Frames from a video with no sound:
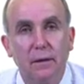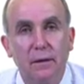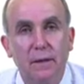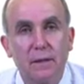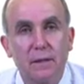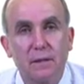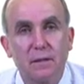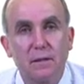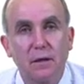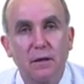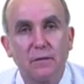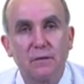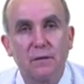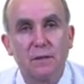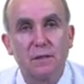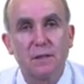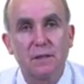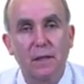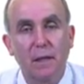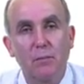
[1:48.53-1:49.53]
This is
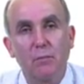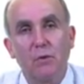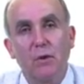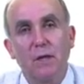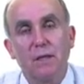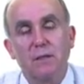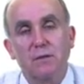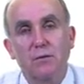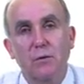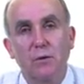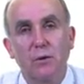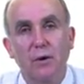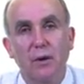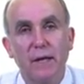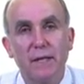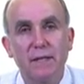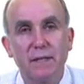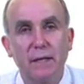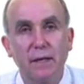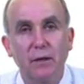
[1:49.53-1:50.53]
often summarised through an
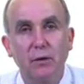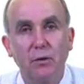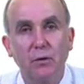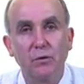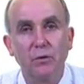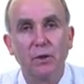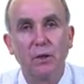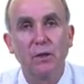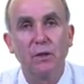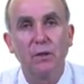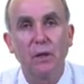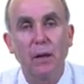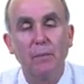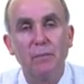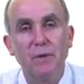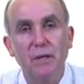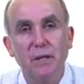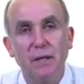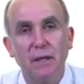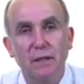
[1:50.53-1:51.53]
idea called the
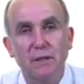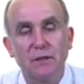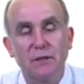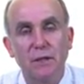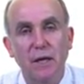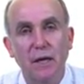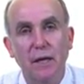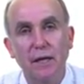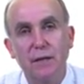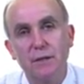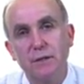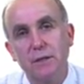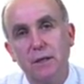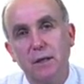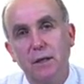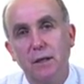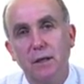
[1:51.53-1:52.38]
Columbian Exchange.